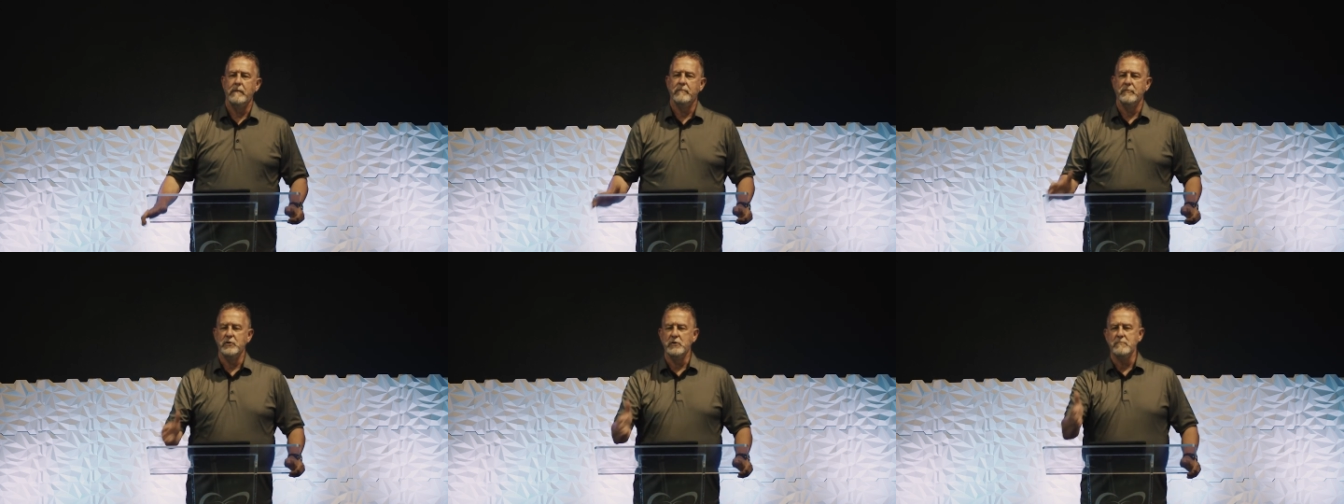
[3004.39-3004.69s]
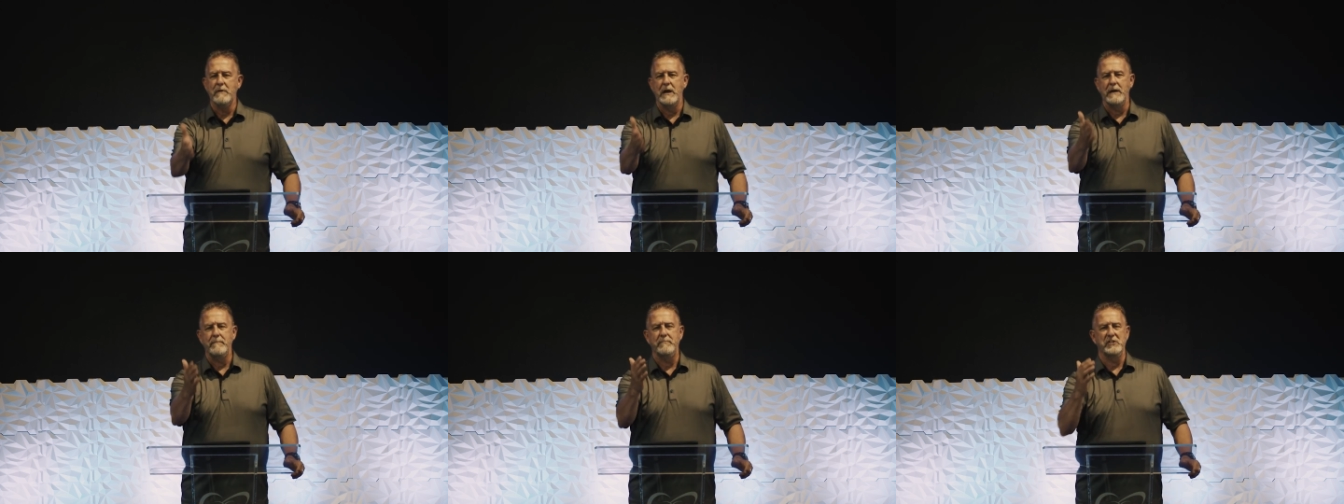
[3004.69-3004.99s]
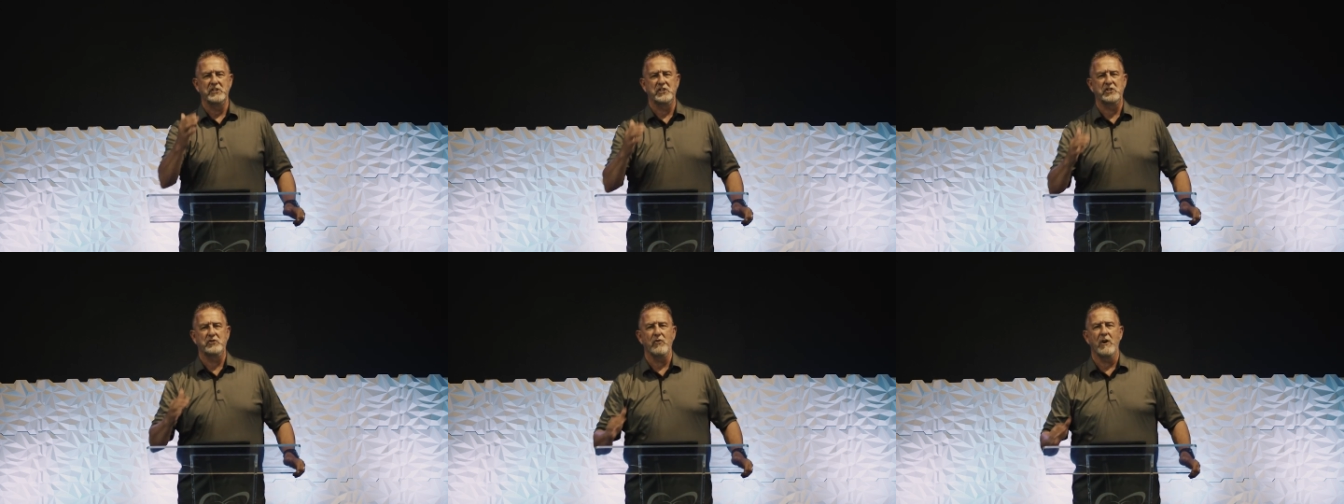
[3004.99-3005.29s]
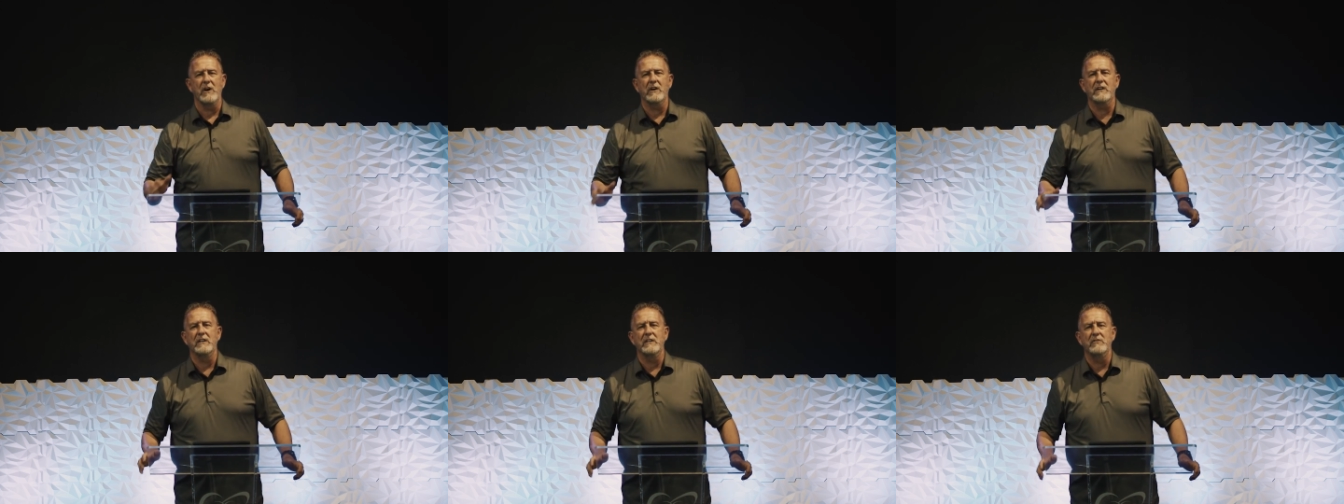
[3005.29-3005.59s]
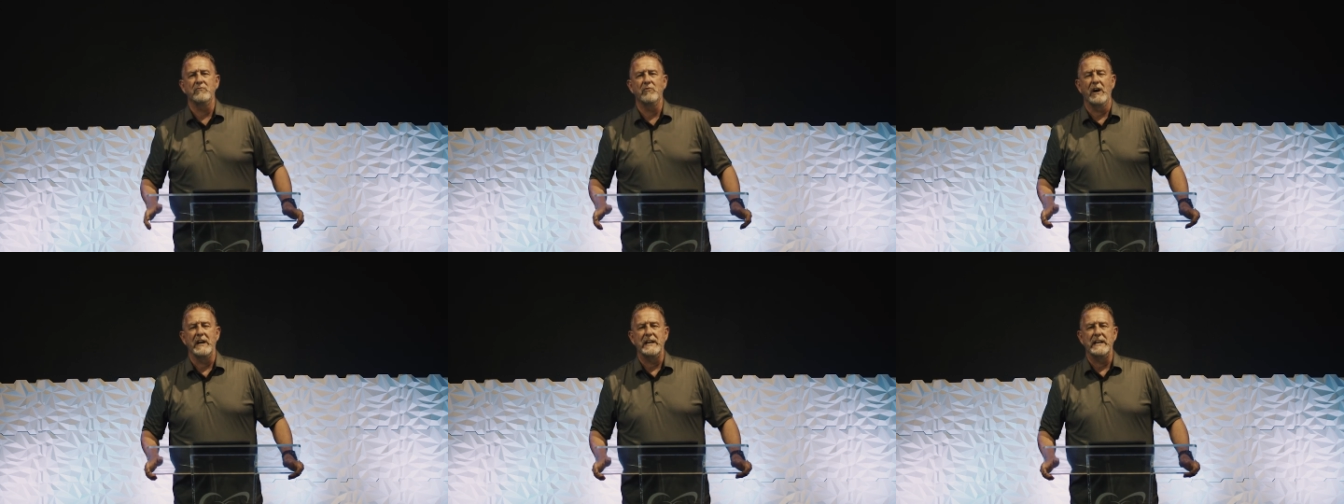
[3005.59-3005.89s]
you may be
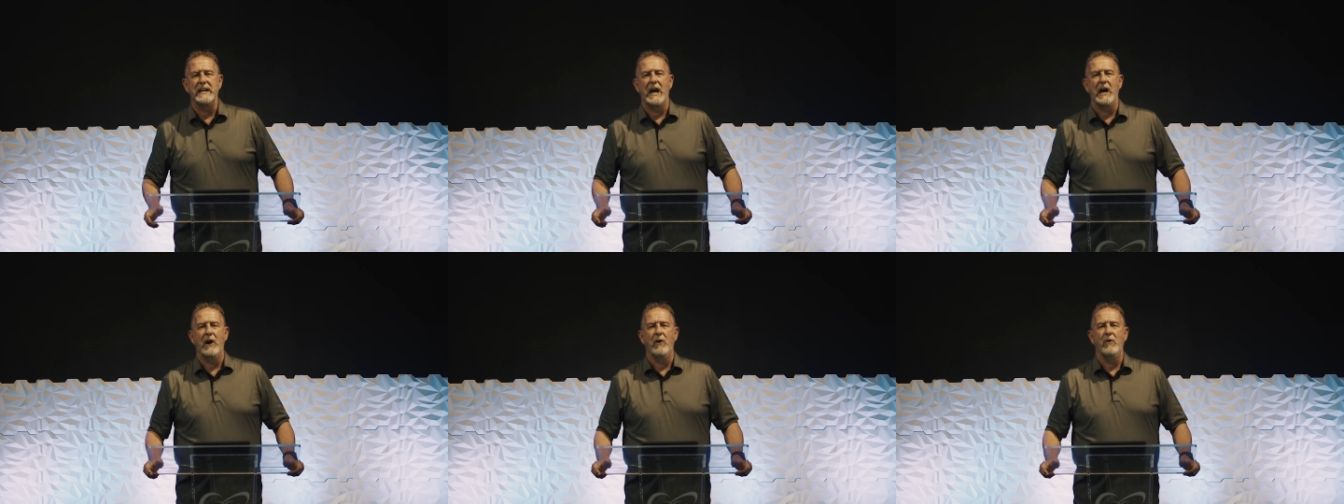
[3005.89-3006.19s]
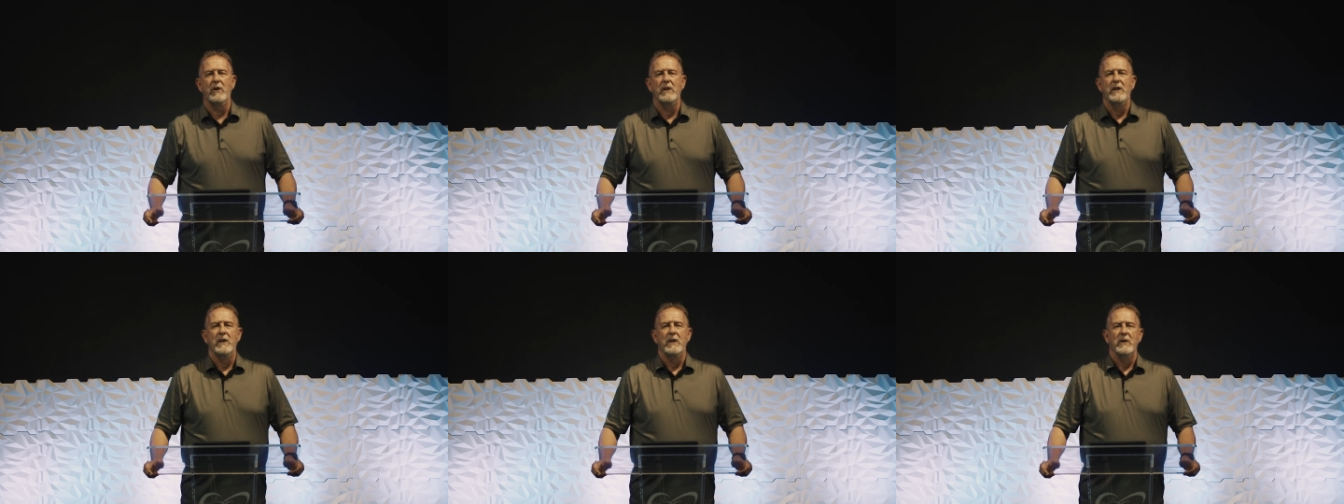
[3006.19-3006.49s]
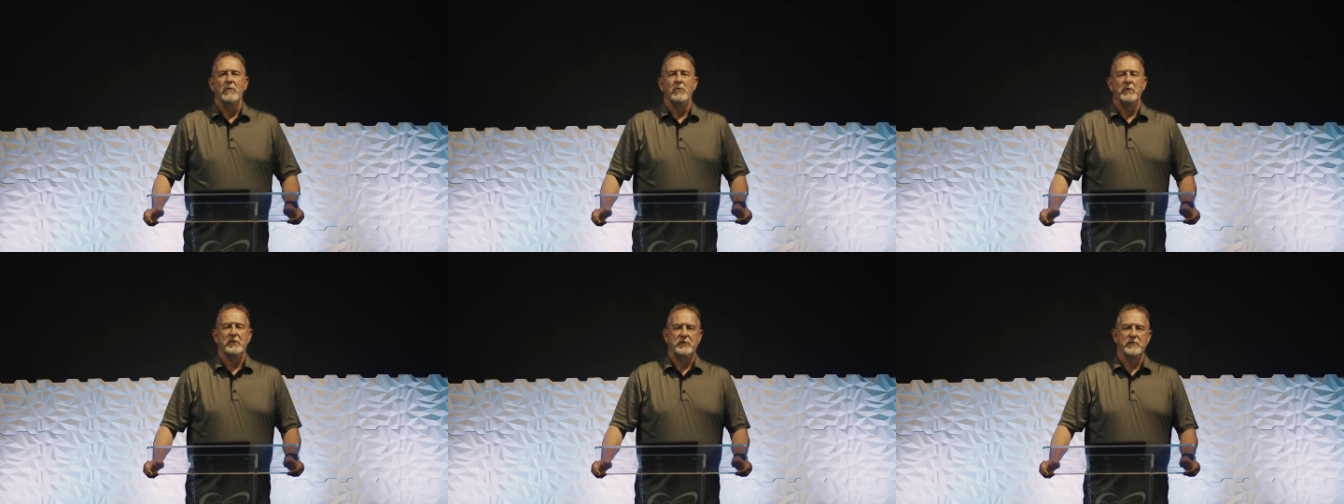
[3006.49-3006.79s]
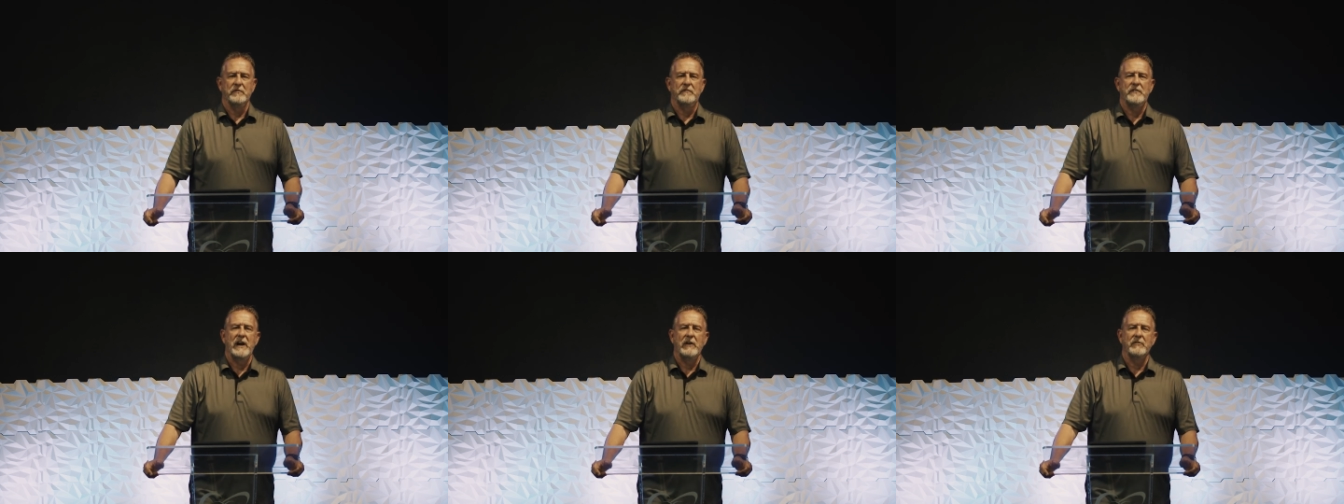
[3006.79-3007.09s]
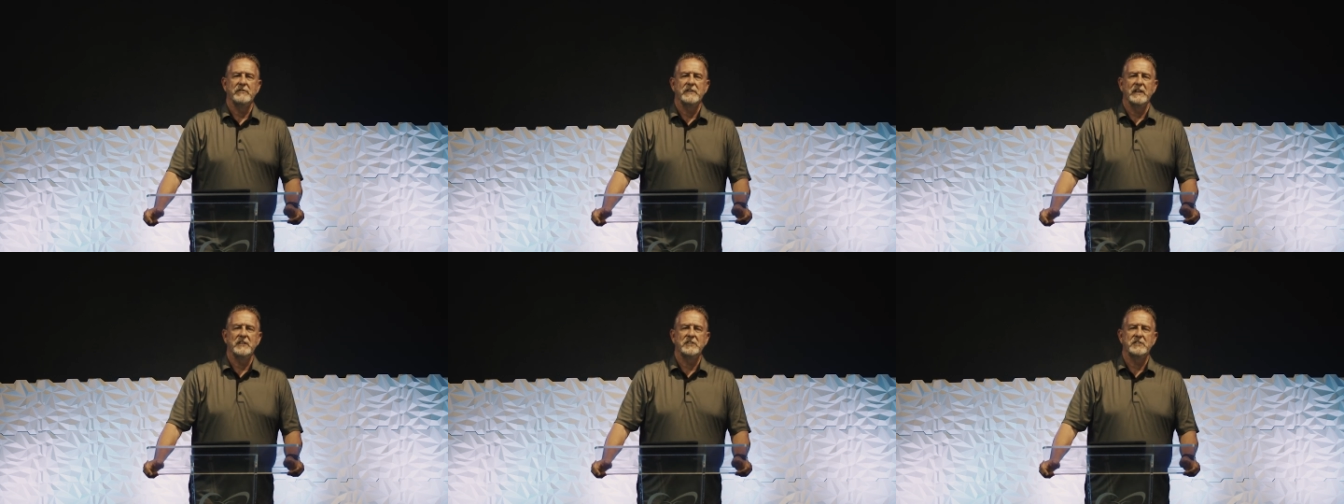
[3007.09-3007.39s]
struggling right now with your
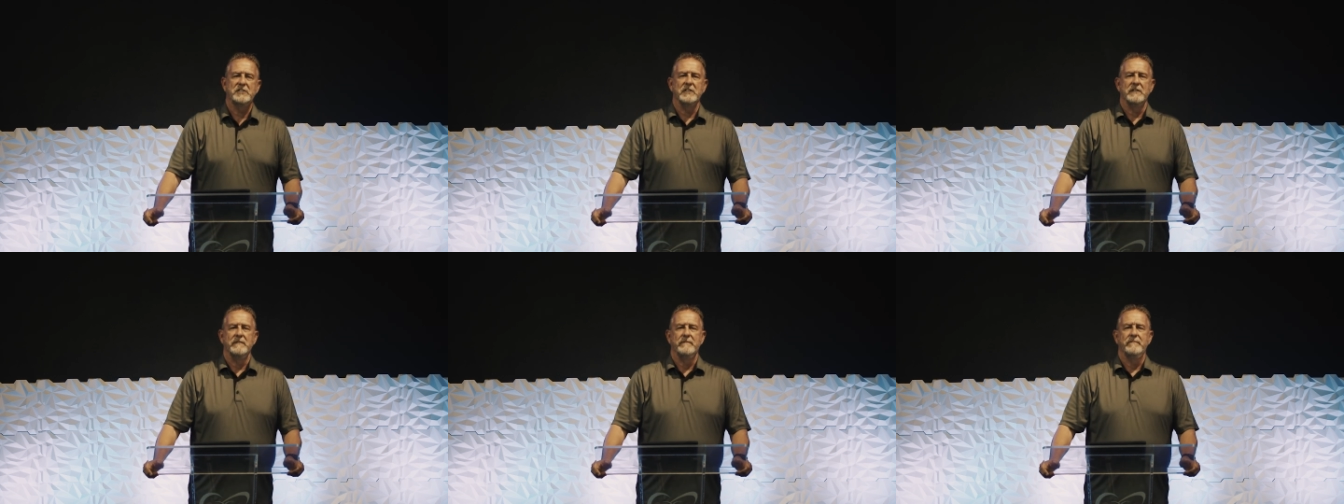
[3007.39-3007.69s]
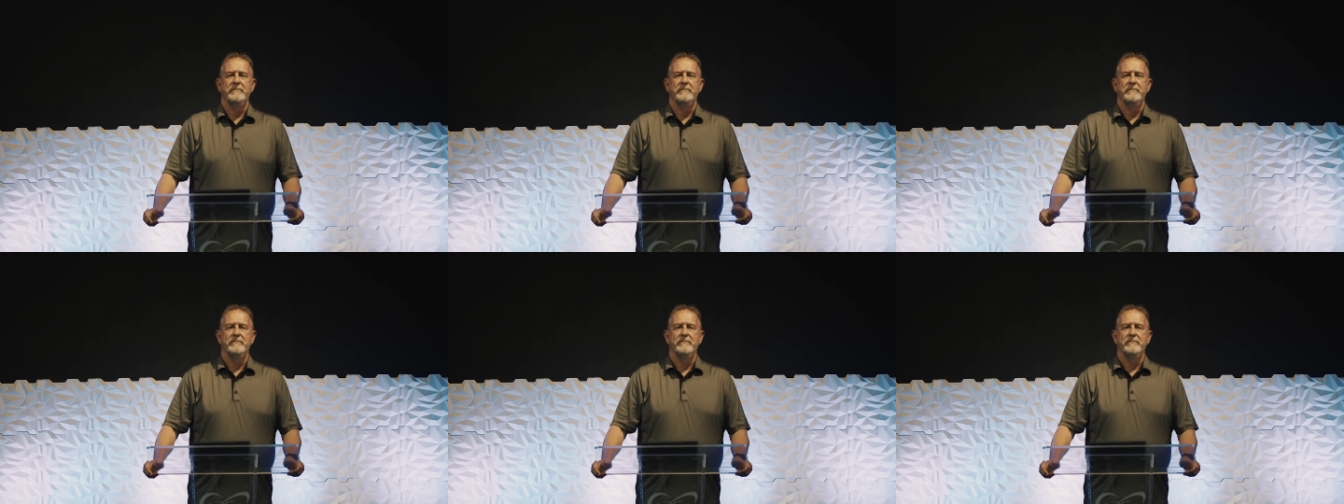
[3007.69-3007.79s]
foundation.